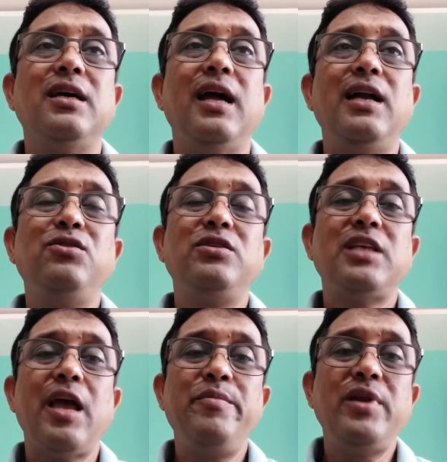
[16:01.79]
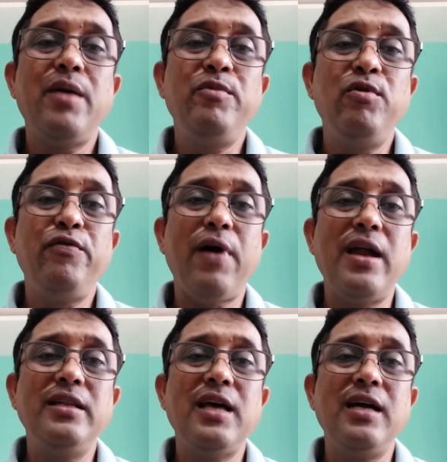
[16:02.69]
At the same time, you will
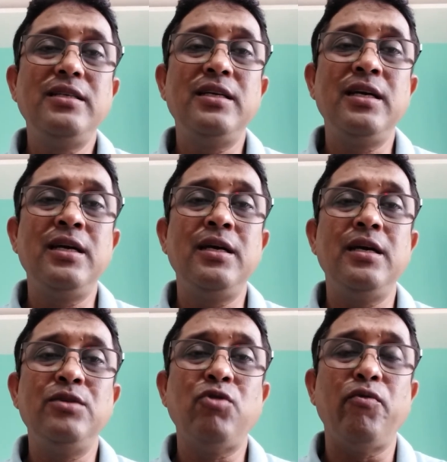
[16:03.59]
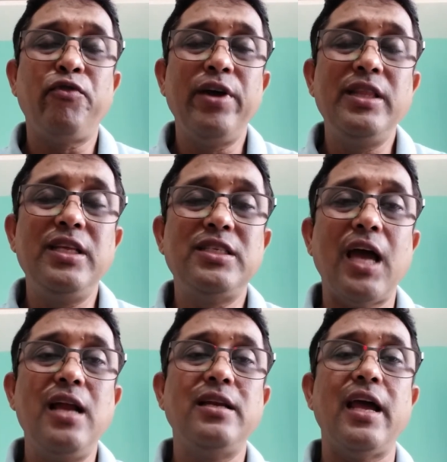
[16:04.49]
find that when the
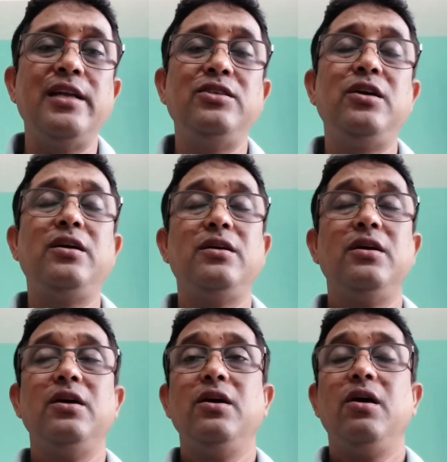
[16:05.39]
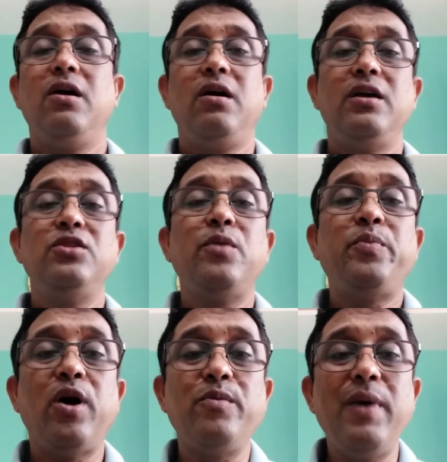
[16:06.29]
child enter in the
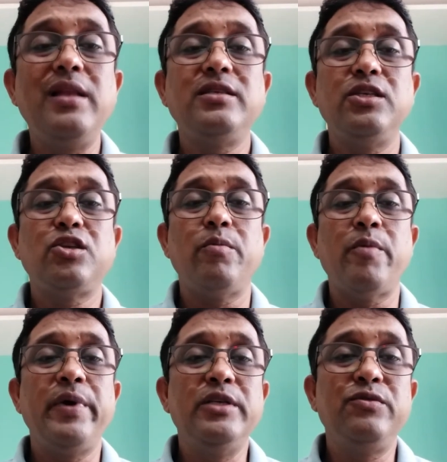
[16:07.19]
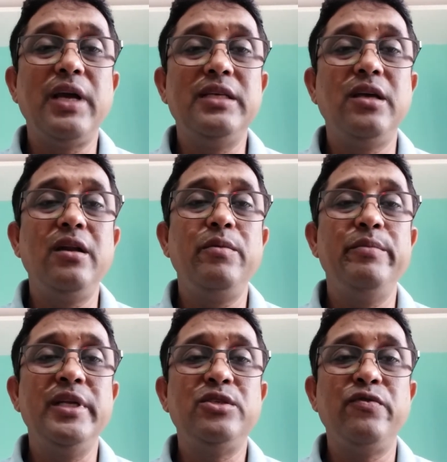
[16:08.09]
formal system of education,
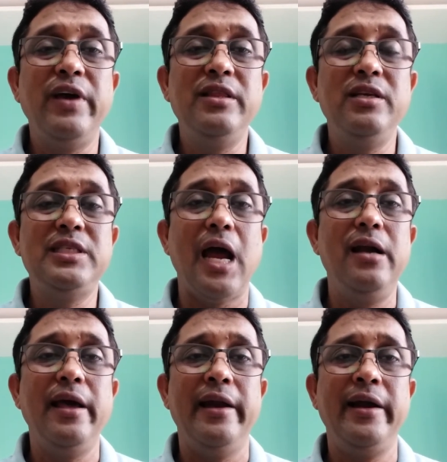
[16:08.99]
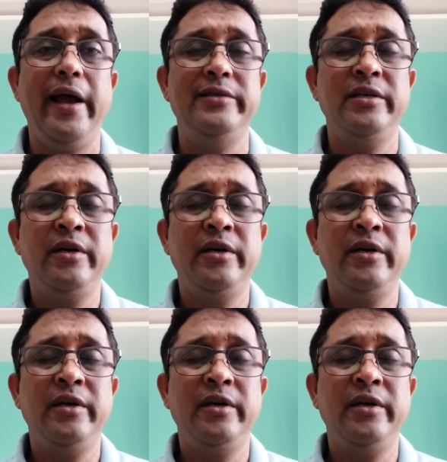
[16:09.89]
means when the child engage